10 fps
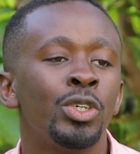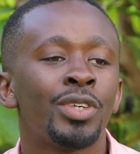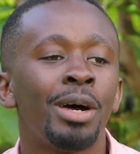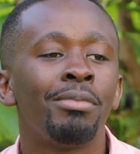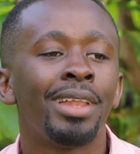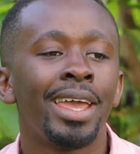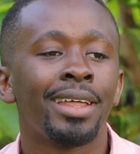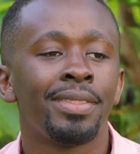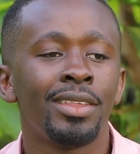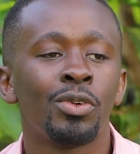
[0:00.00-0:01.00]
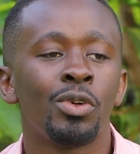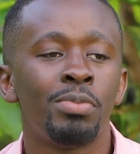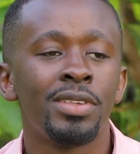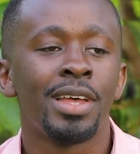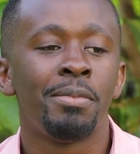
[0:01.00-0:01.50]
So I'm like, this
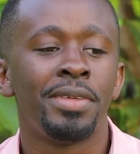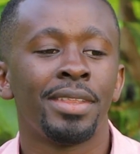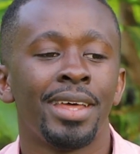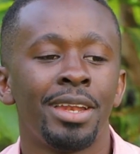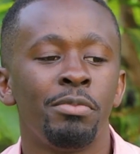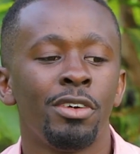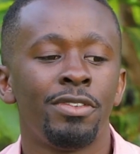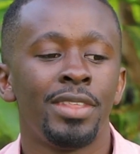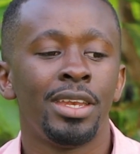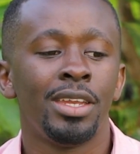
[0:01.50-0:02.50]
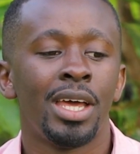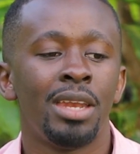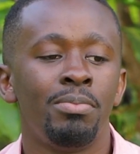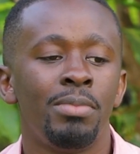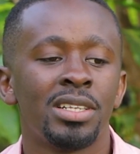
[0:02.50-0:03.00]
could be something that moves the needle
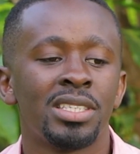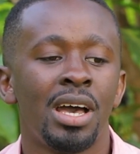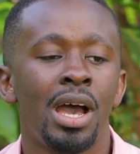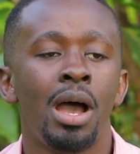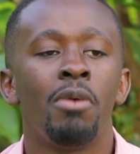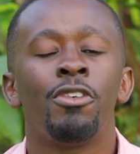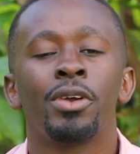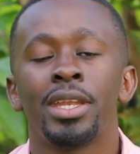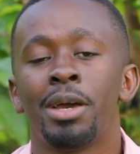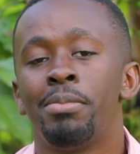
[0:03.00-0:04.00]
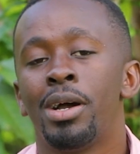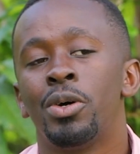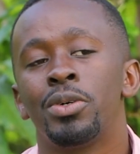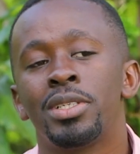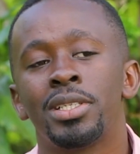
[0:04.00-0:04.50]
and makes her forget
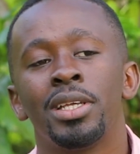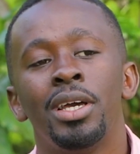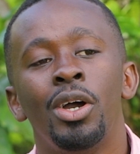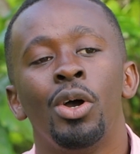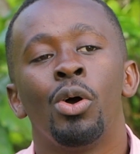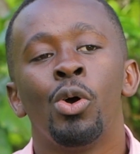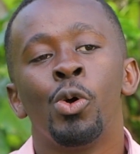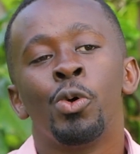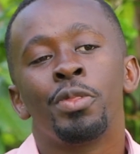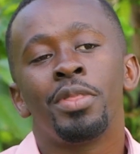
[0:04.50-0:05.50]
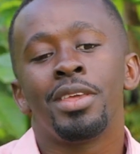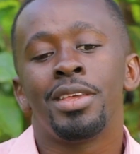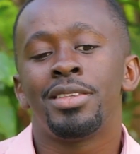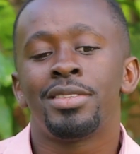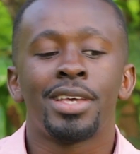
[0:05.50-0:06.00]
about all
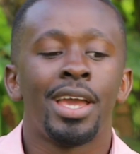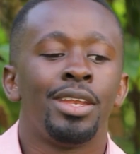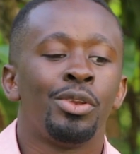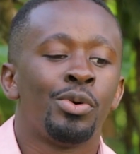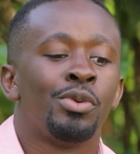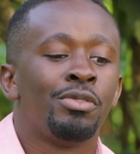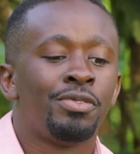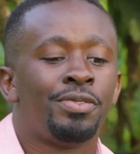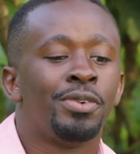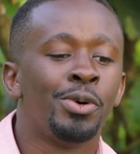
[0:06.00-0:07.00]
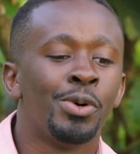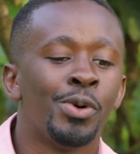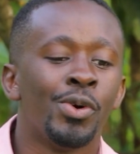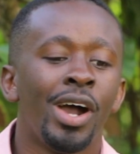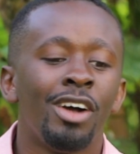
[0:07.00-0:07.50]
this kind of,
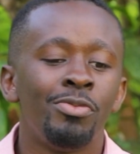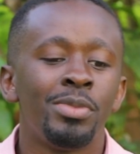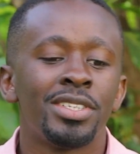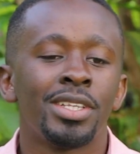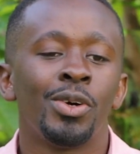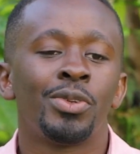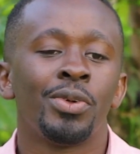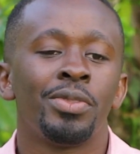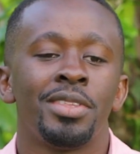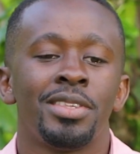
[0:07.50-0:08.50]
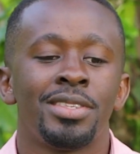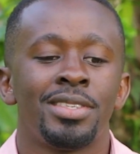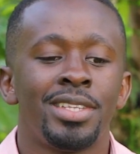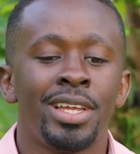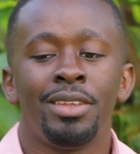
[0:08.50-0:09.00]
oh, I've missed out on this
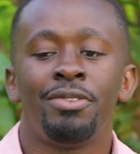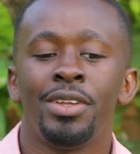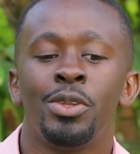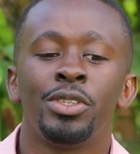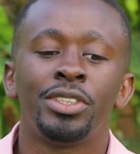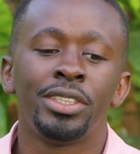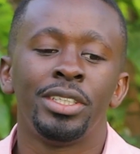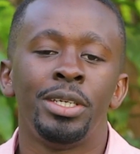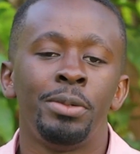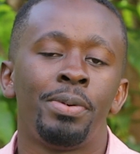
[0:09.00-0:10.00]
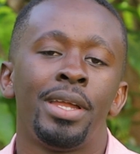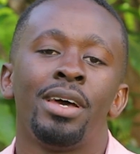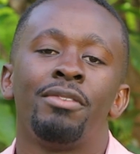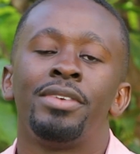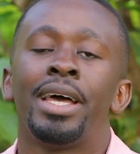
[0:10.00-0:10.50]
study fellowship
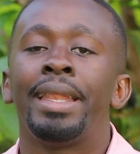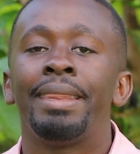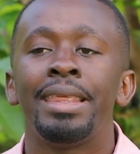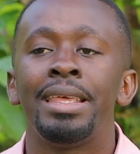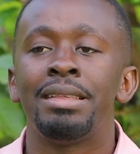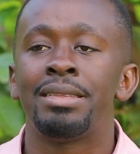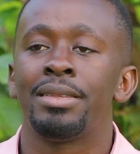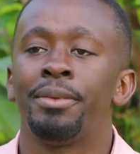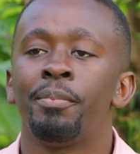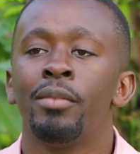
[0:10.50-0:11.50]
and I've done this.